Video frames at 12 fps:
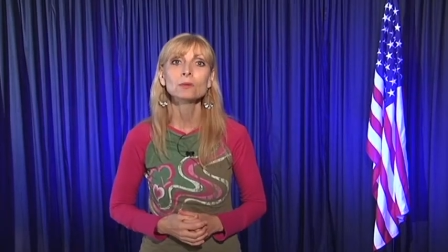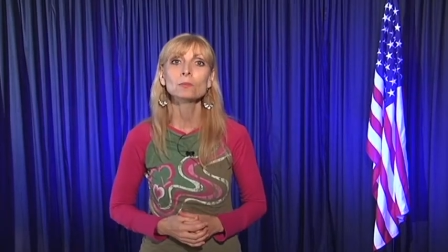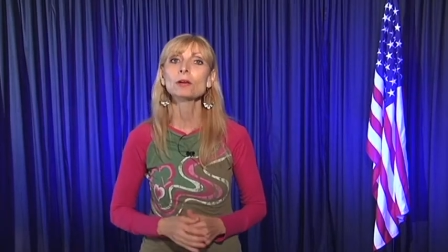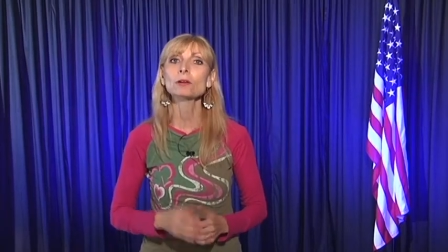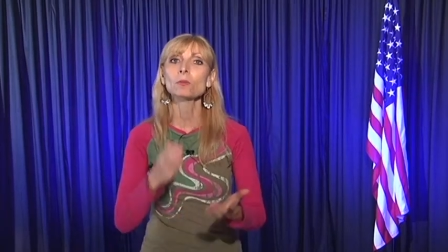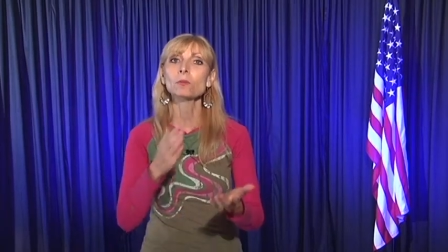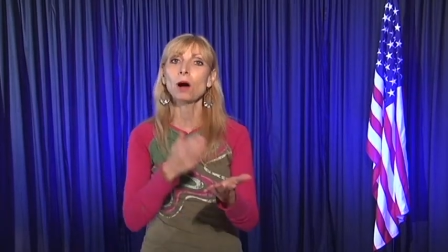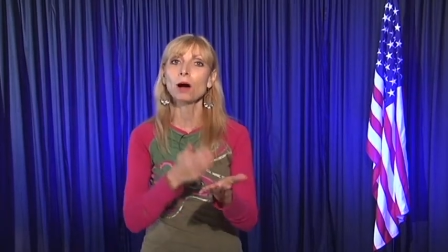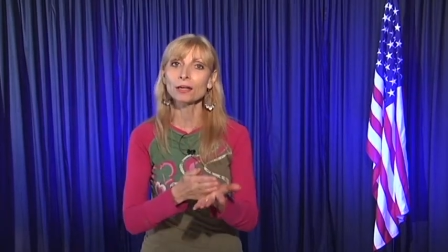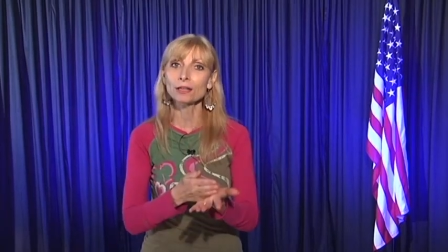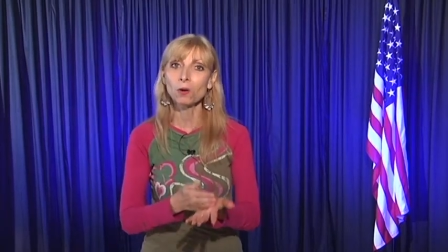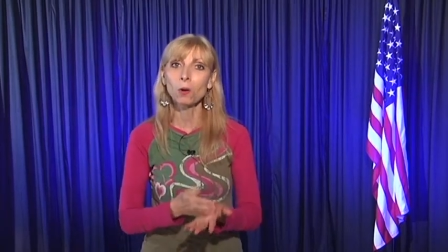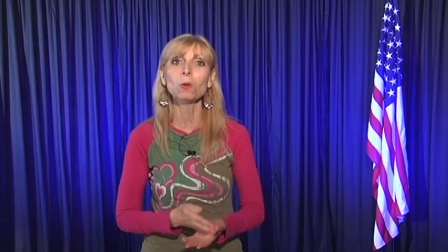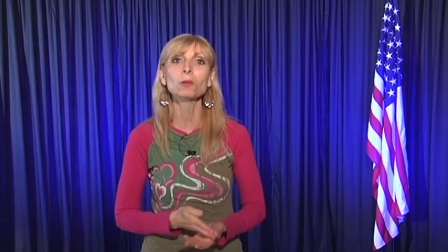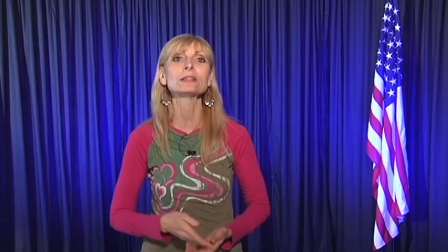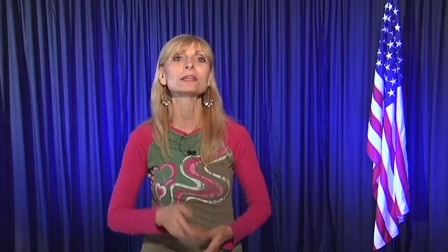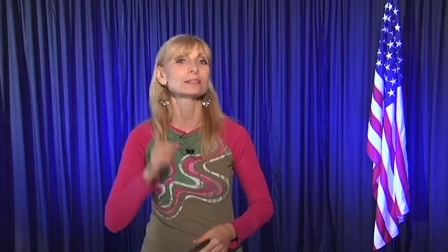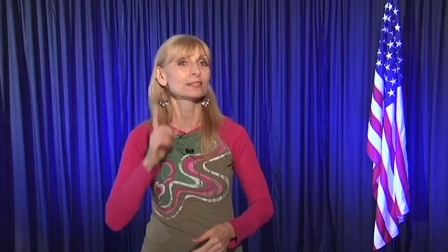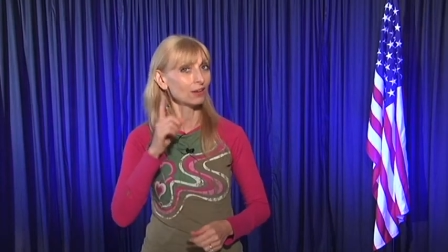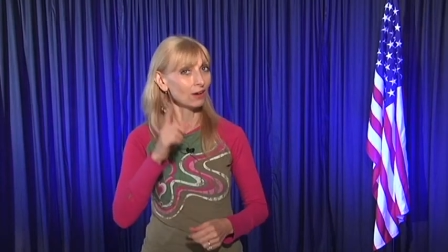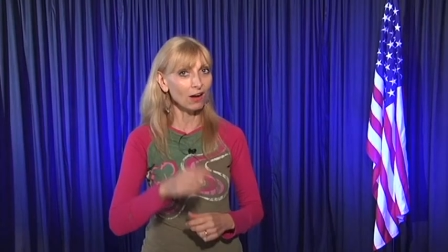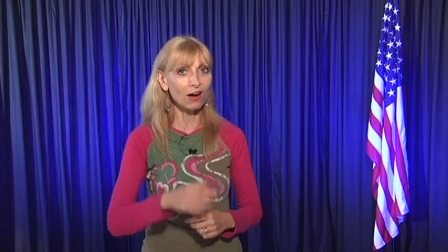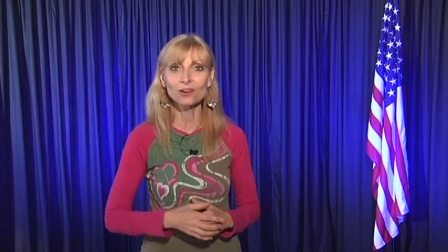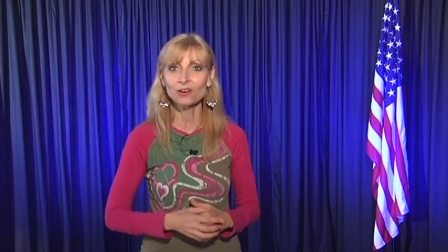We are to walk in holiness and
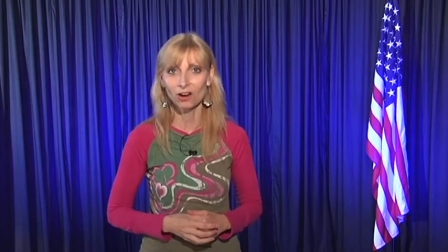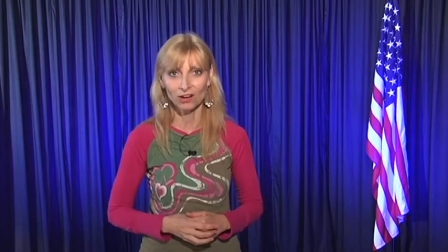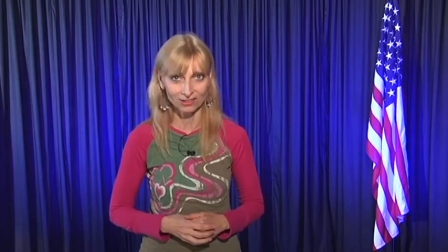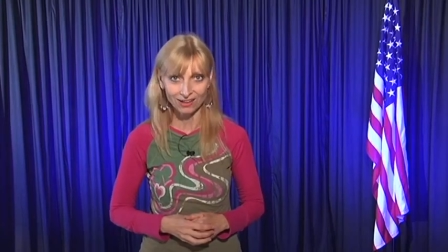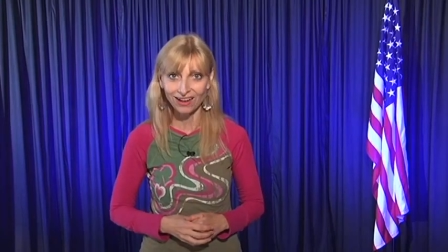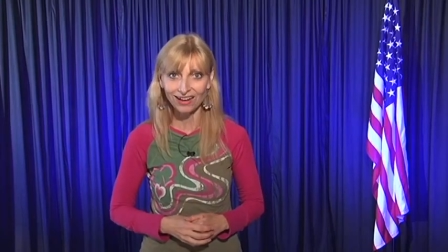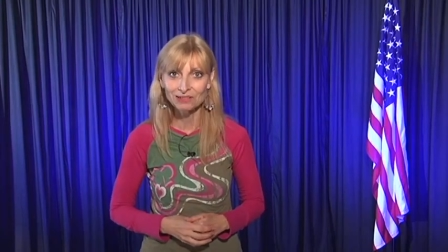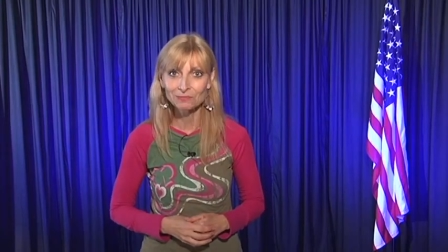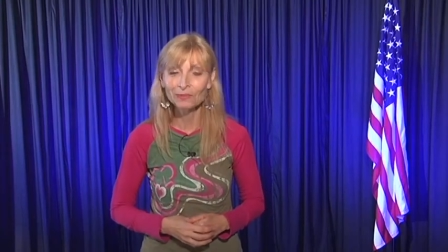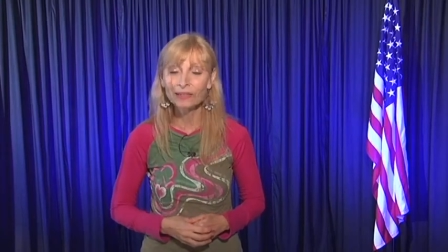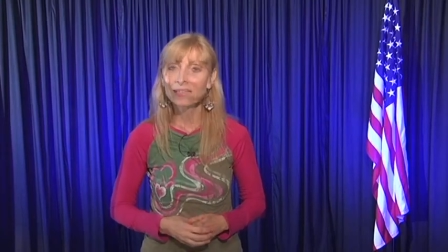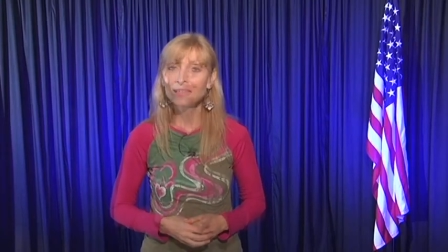honor our God.